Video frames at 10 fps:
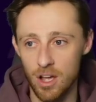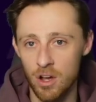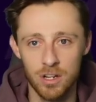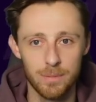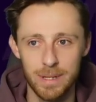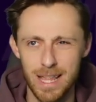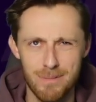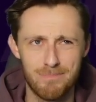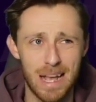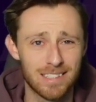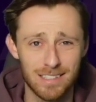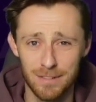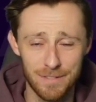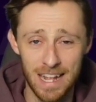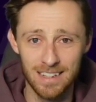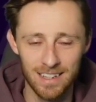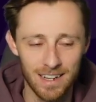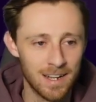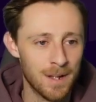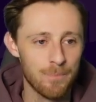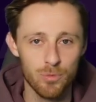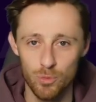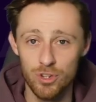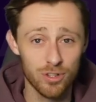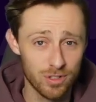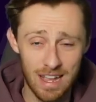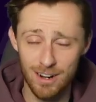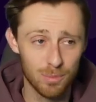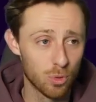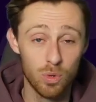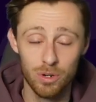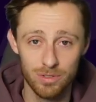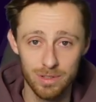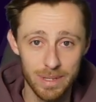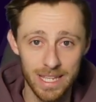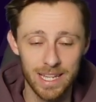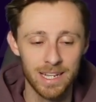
arguably their best defender, which is a terrible world to be in.